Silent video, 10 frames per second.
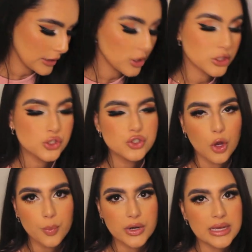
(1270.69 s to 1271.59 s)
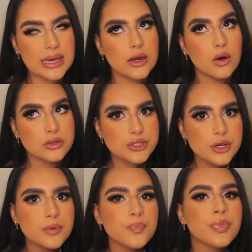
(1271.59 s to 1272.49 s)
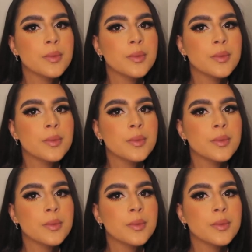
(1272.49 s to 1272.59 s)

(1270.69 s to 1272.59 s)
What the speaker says: It looks so pretty, and also